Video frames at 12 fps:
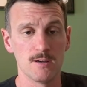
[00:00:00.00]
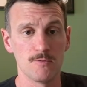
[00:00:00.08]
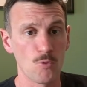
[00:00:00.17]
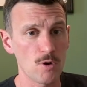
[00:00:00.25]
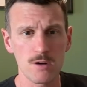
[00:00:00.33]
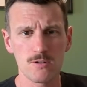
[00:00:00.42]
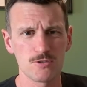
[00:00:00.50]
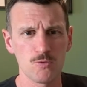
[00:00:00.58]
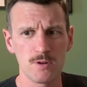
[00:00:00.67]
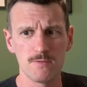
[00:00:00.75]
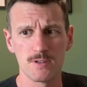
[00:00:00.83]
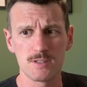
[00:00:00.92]

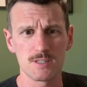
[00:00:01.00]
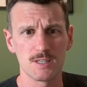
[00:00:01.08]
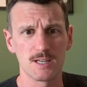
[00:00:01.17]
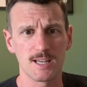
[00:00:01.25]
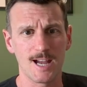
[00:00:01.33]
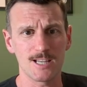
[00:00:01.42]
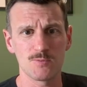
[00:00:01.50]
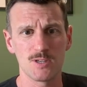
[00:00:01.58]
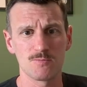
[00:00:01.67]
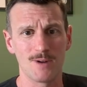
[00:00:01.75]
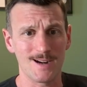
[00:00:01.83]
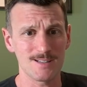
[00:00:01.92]
420 visits in a cash-based
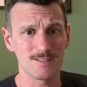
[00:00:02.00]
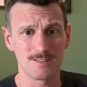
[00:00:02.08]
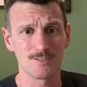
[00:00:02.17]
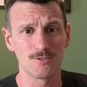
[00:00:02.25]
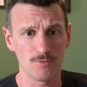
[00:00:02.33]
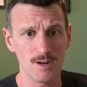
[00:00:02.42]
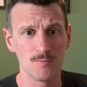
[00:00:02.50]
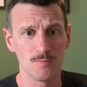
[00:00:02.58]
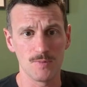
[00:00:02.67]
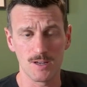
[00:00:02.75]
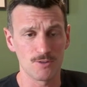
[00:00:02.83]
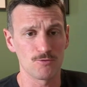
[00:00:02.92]
practice is a
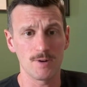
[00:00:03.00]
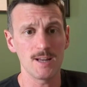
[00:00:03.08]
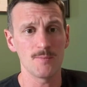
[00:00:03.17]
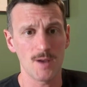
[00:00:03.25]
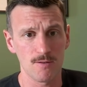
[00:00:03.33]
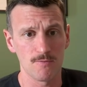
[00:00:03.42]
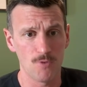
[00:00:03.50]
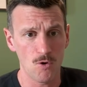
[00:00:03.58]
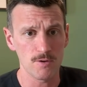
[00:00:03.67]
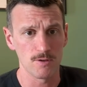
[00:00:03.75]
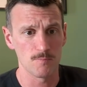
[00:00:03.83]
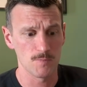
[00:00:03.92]
great amount of volume.